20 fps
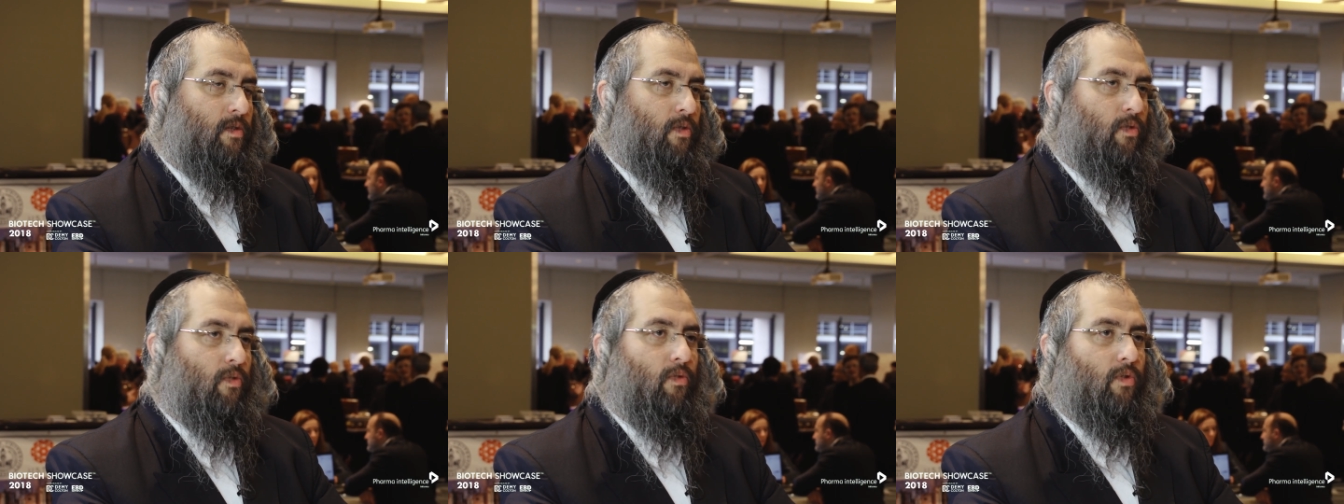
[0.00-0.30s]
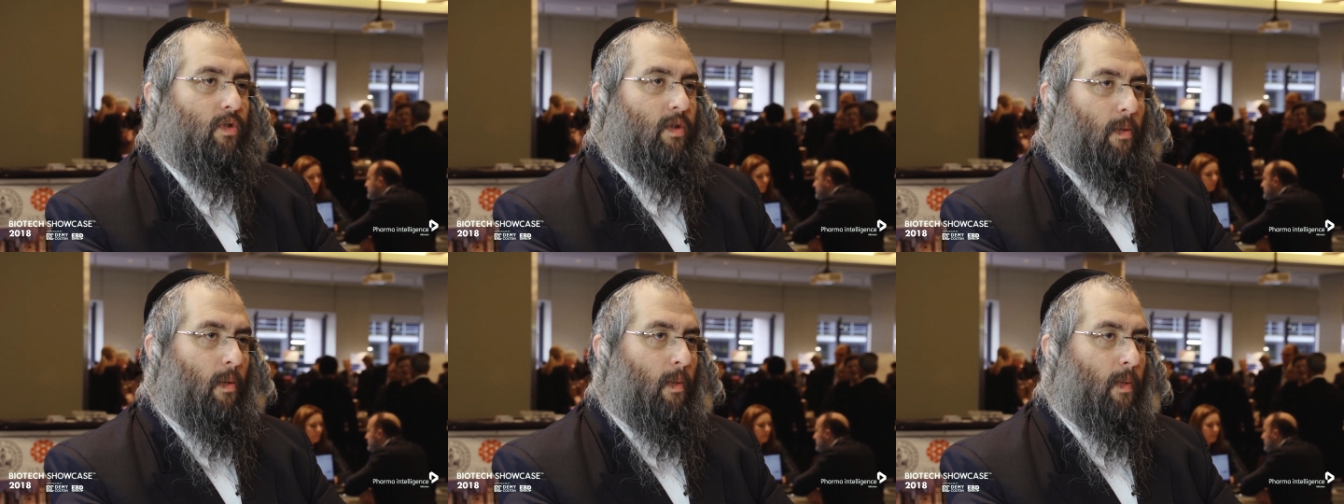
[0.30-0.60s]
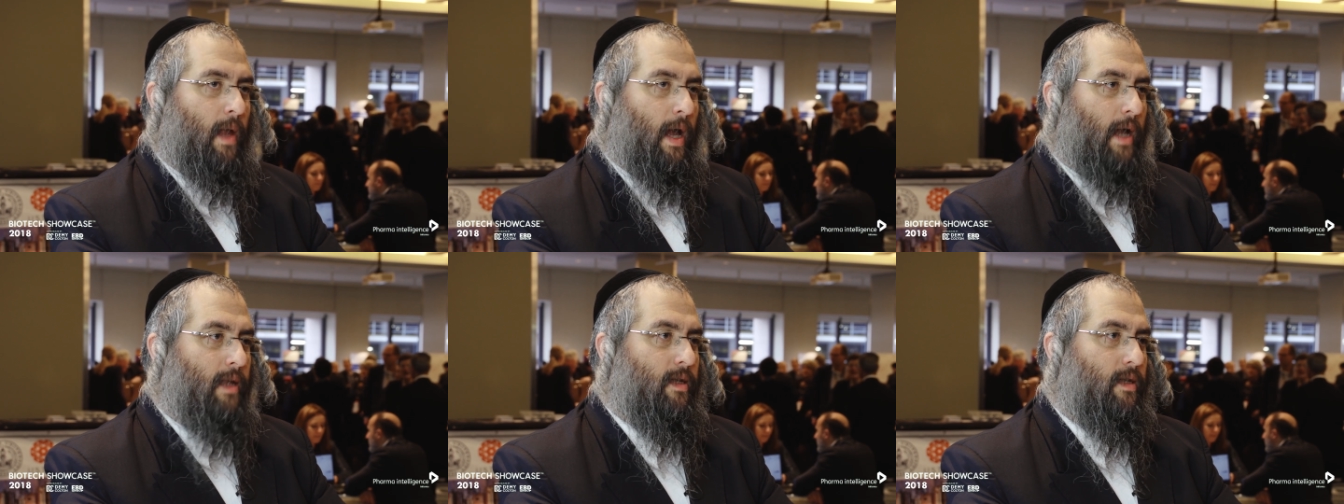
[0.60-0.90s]
2
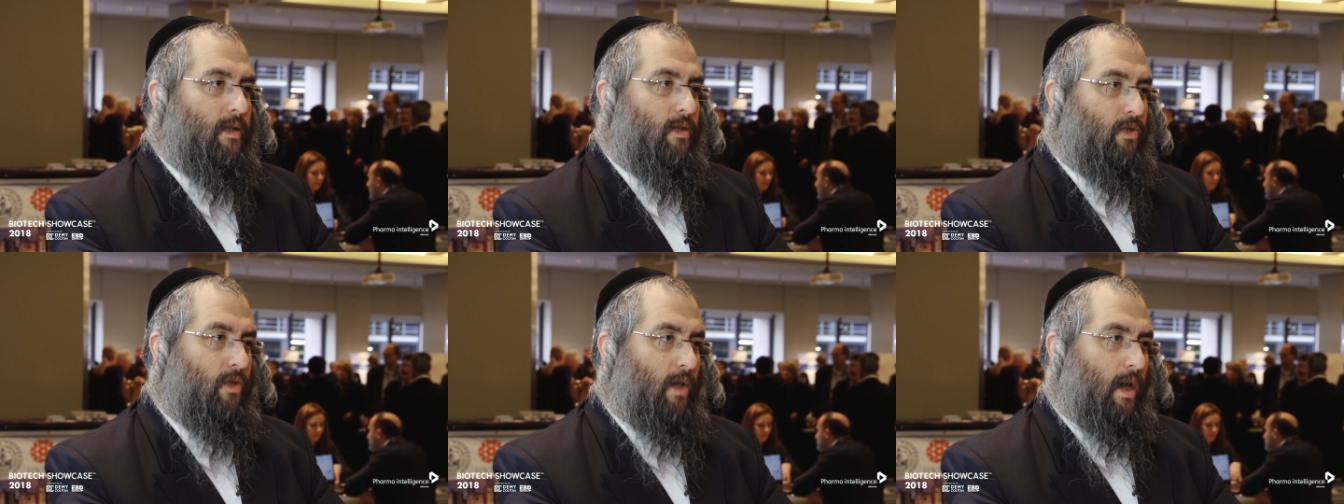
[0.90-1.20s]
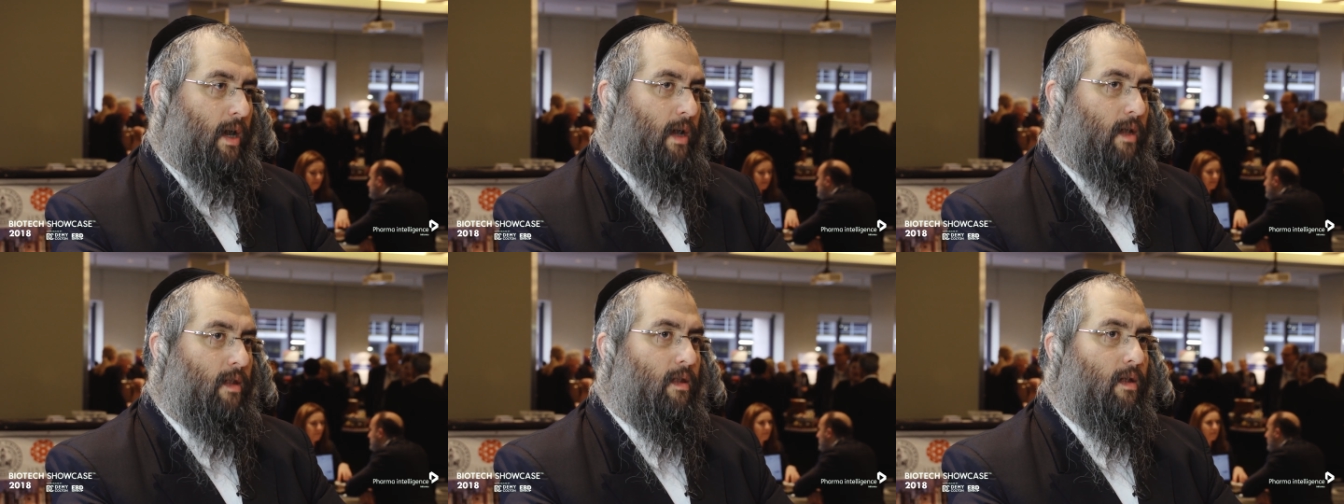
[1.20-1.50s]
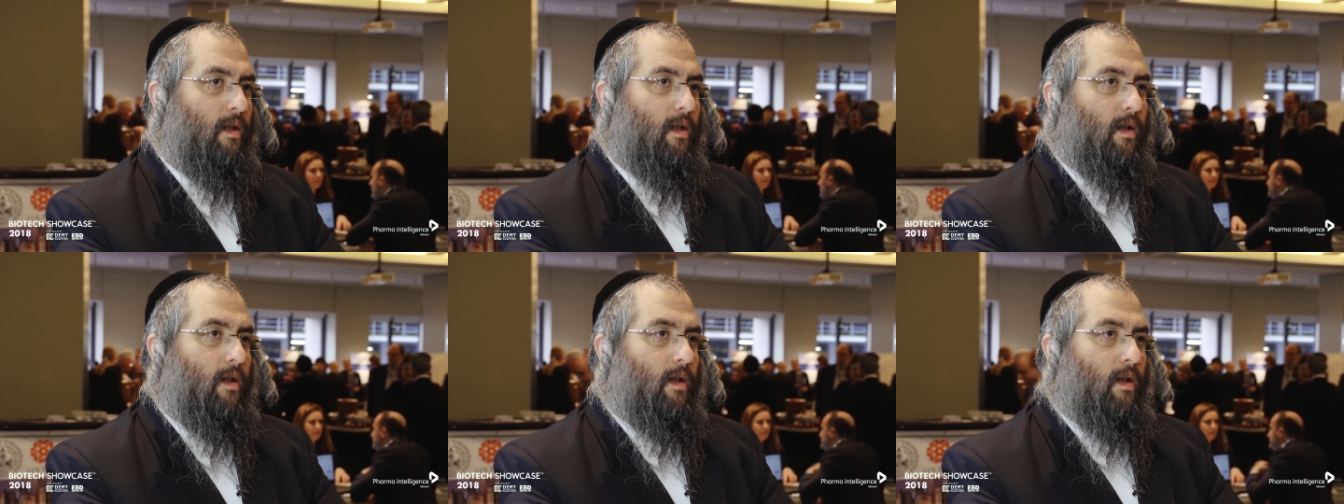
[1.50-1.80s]
double-blinded trial
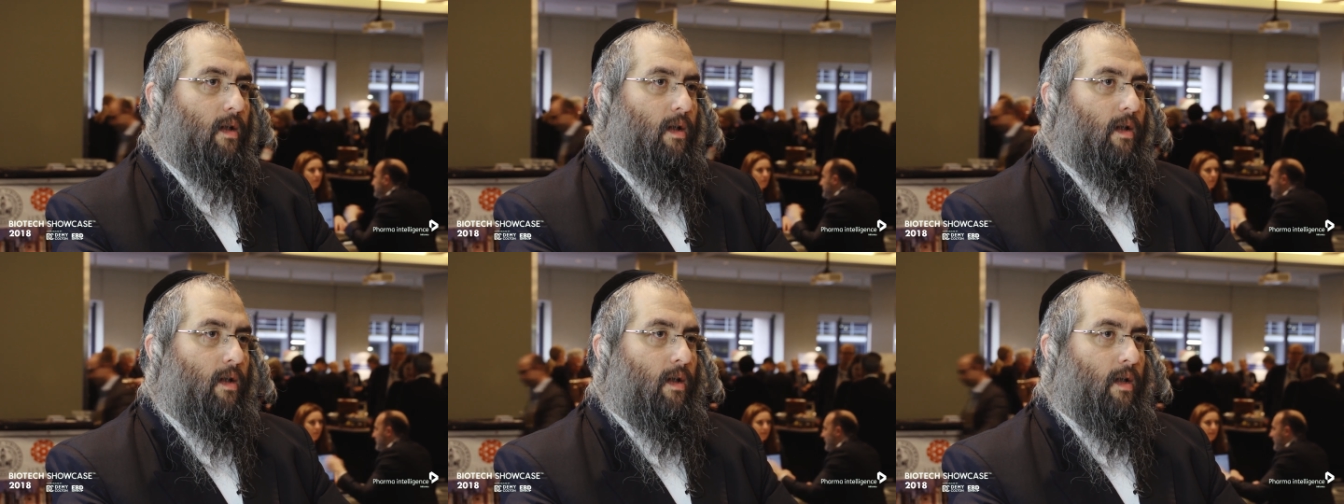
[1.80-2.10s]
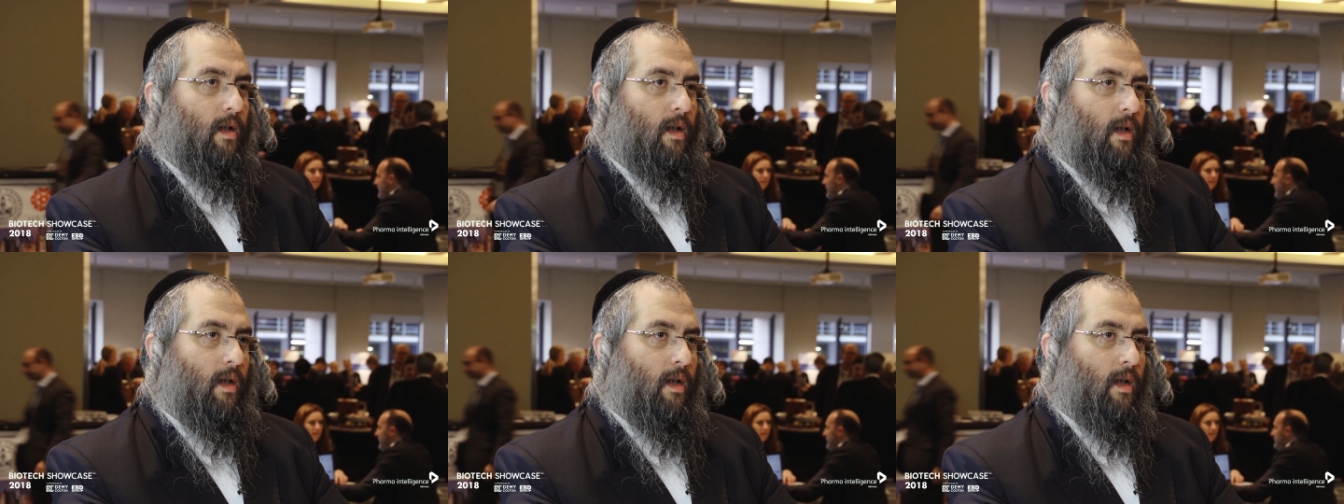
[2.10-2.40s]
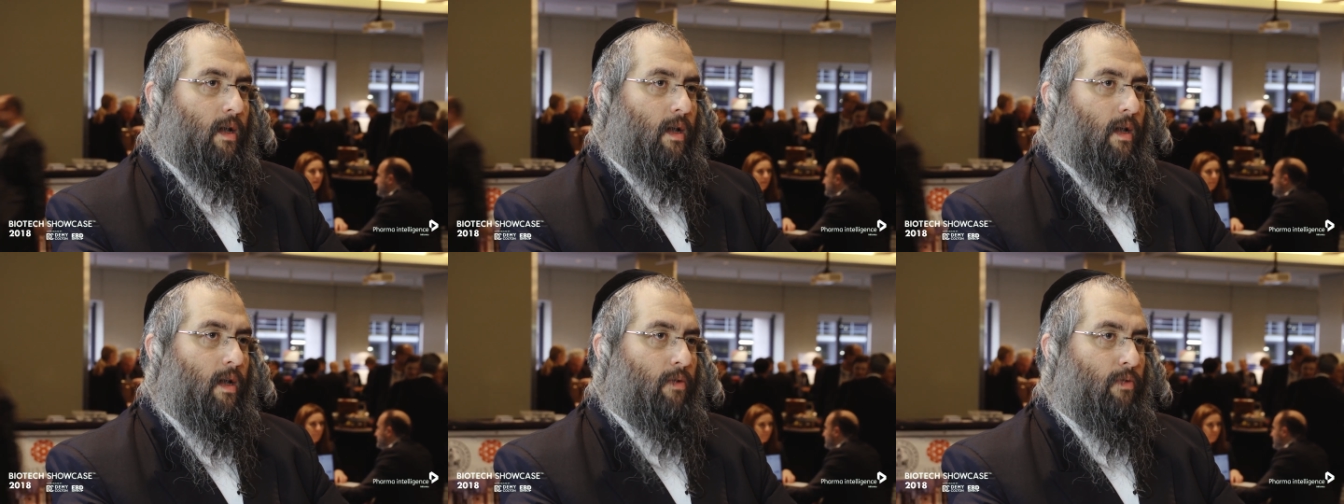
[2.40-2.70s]

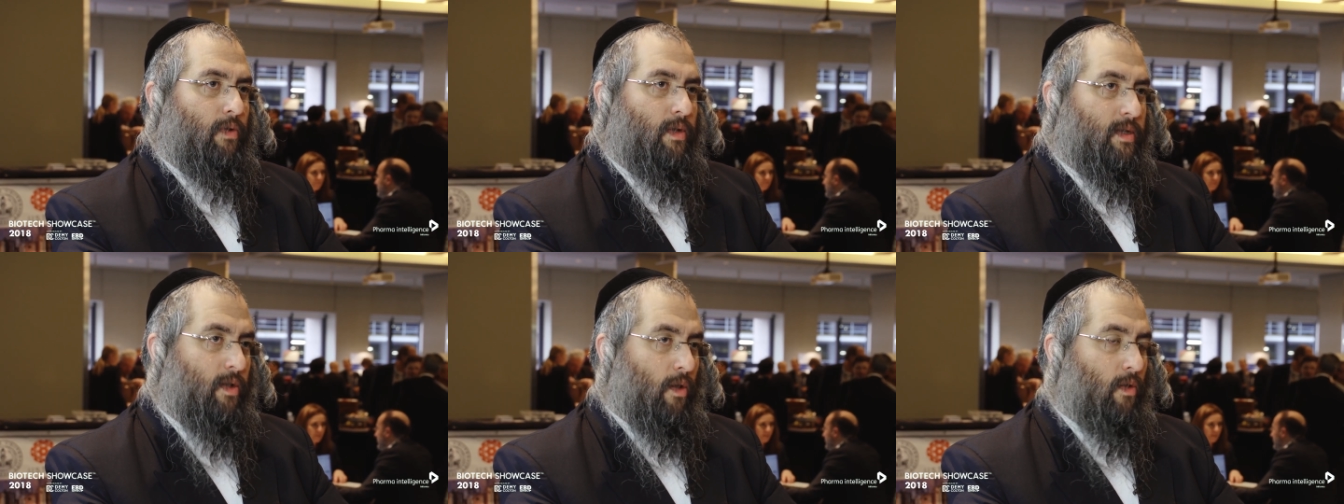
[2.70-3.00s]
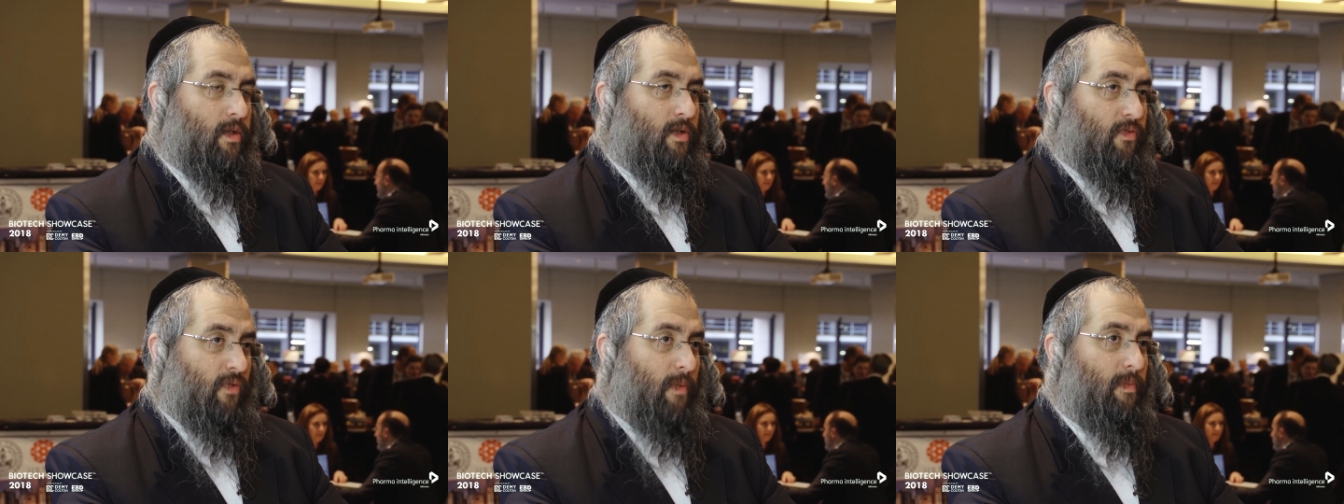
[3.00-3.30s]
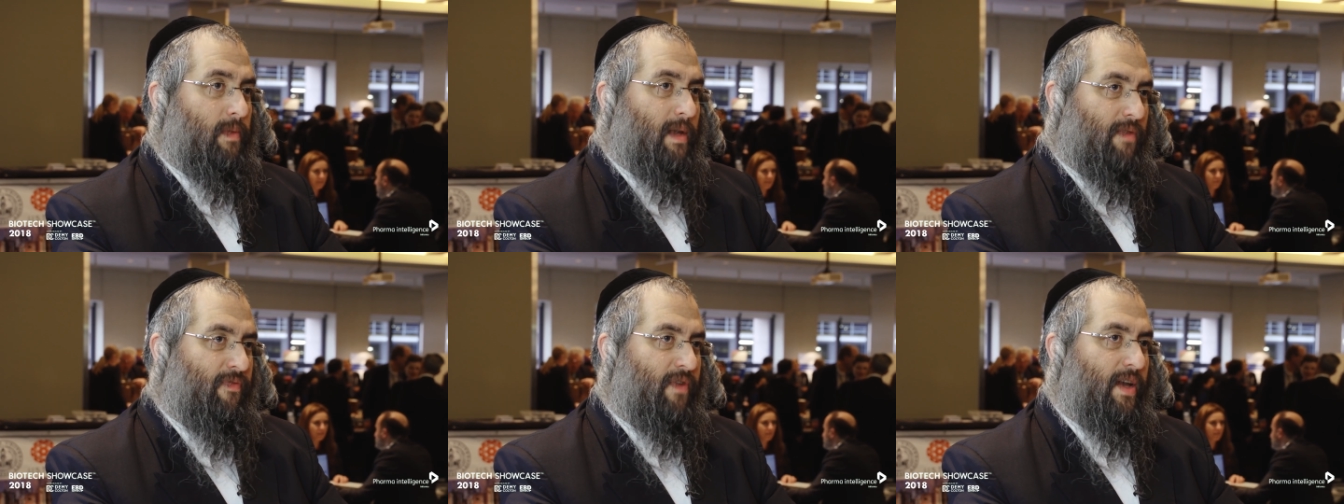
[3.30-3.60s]
results from
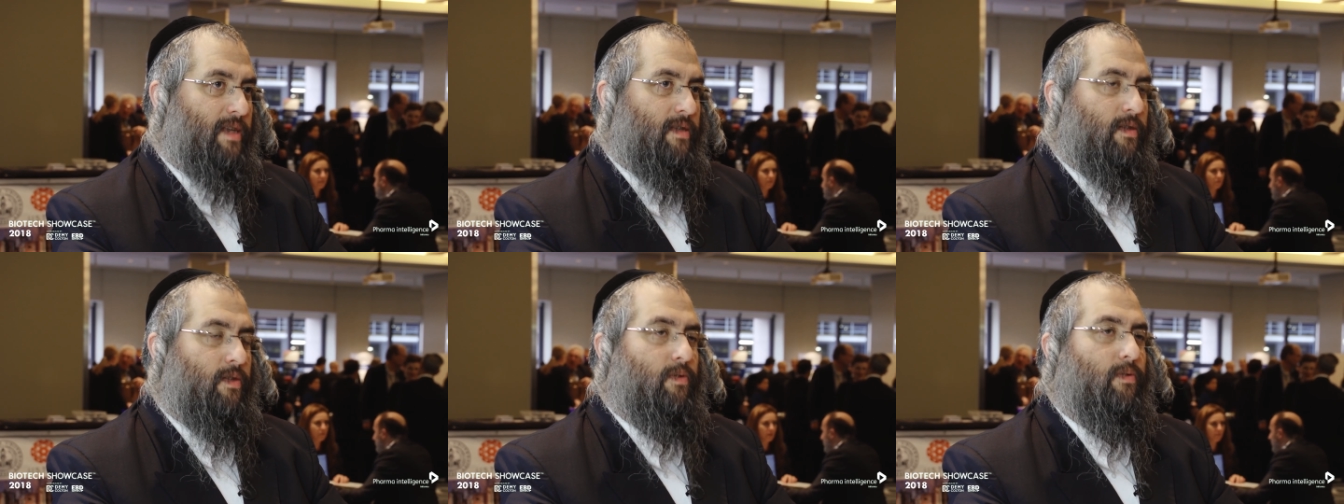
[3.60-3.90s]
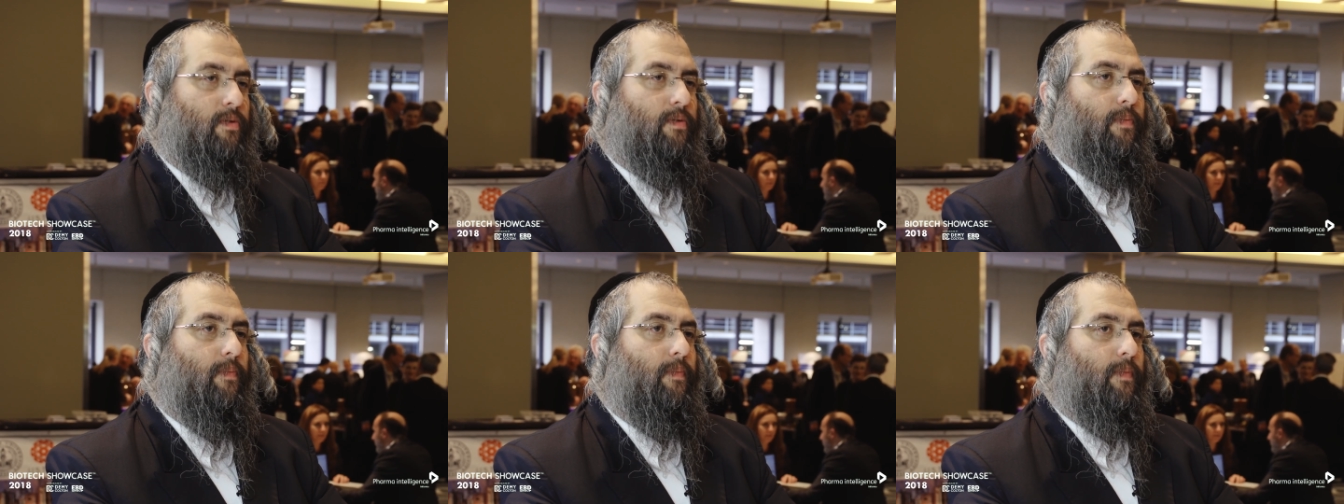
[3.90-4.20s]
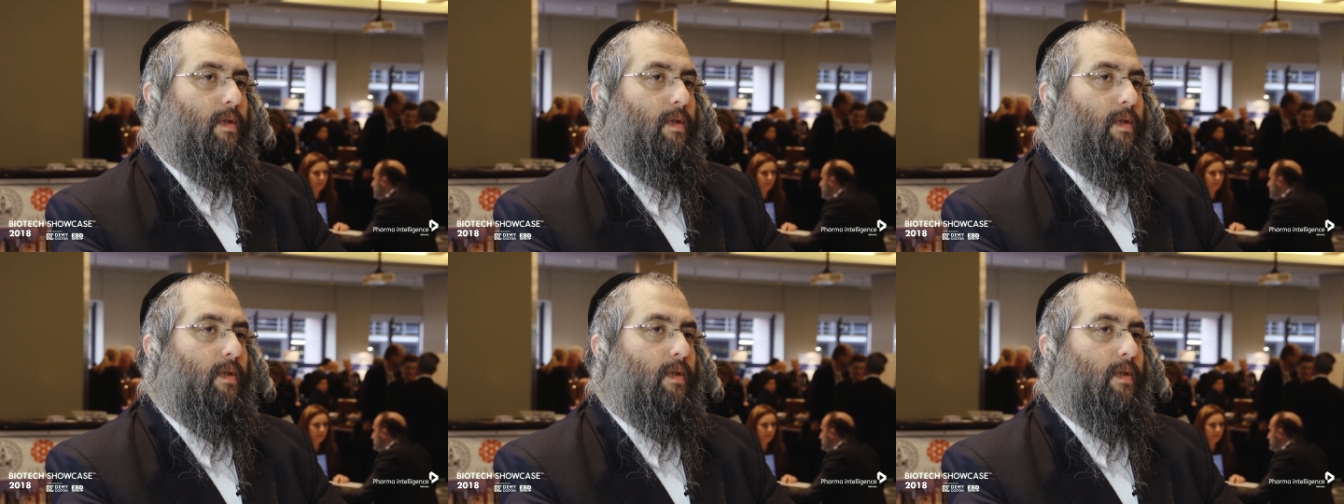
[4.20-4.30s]
that phase 2.